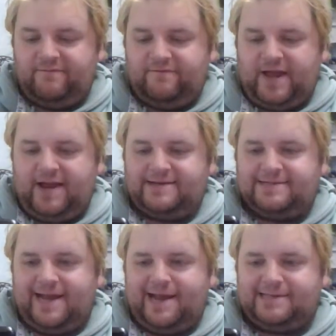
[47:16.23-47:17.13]

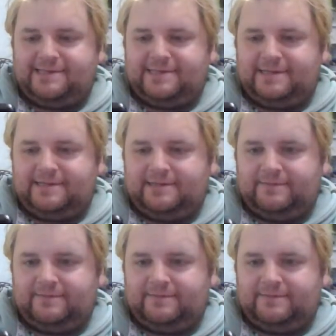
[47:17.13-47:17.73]
Fantastic.